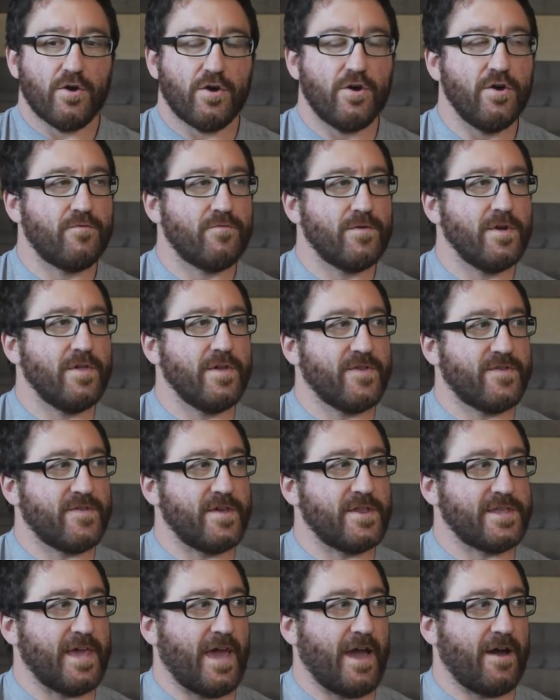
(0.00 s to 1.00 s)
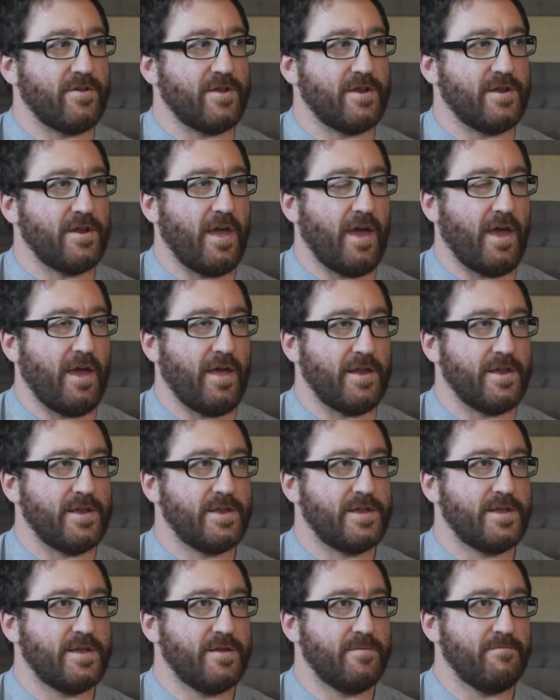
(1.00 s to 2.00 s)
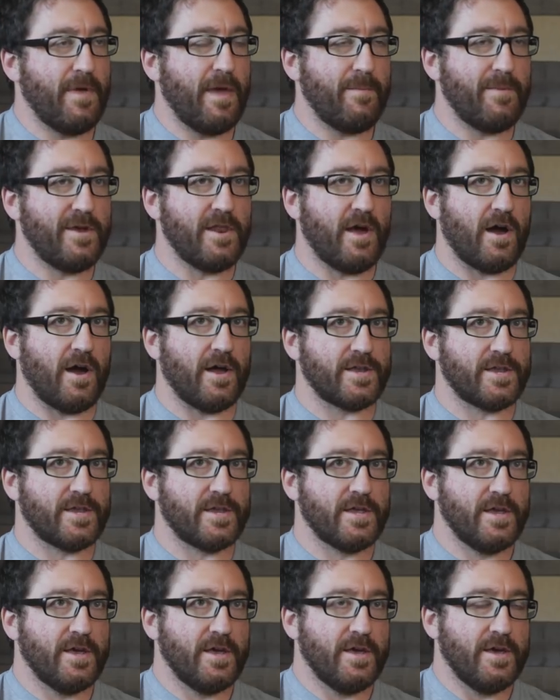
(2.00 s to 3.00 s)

could really sit down and maybe not